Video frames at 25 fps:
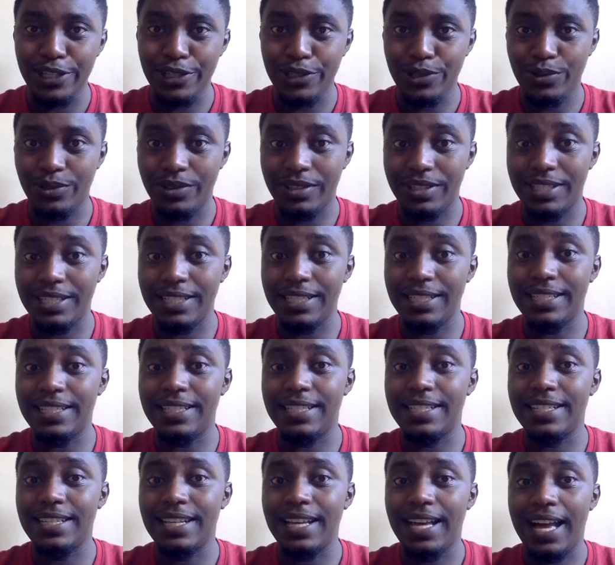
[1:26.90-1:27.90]
you
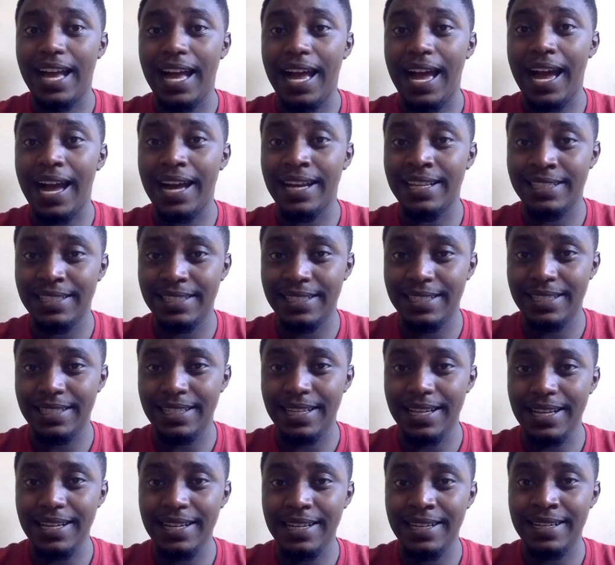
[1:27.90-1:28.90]
did
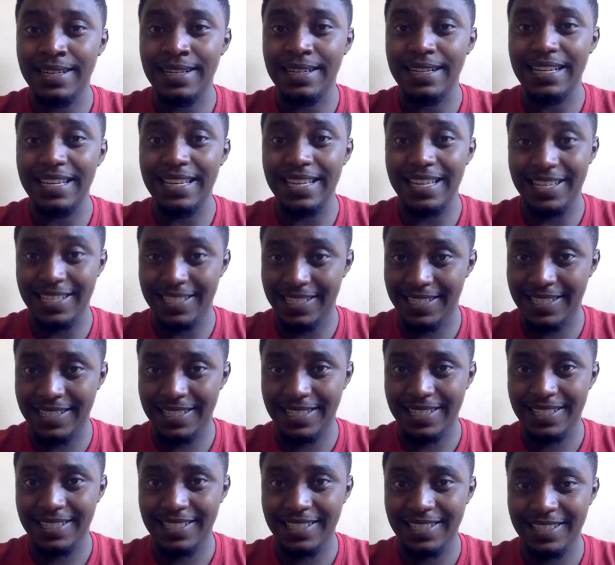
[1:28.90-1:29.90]
answer
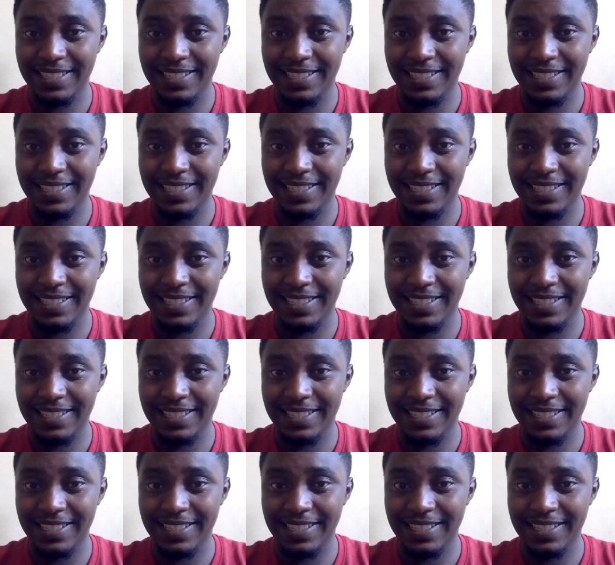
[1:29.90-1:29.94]
yes.